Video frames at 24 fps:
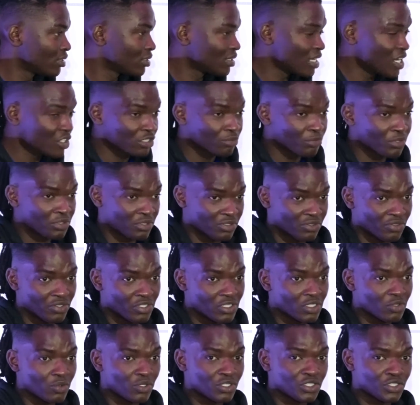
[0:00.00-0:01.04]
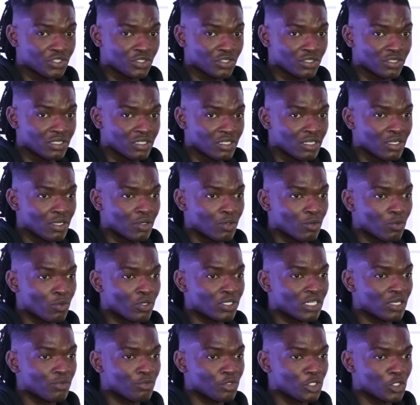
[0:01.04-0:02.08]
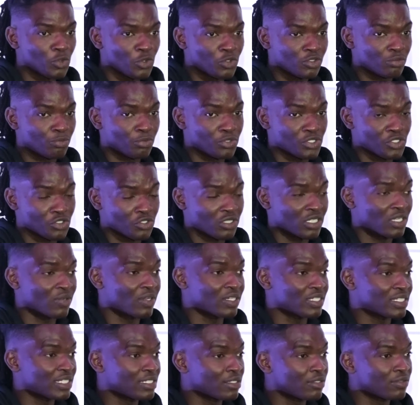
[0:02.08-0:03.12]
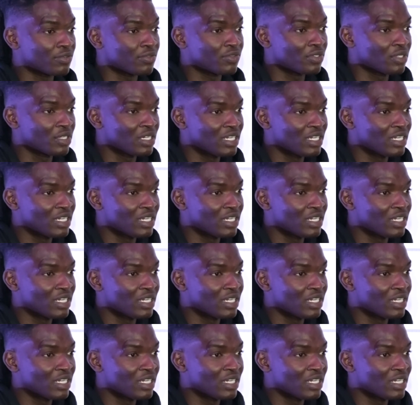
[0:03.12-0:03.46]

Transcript: That should be the first question. What are we doing to position ourselves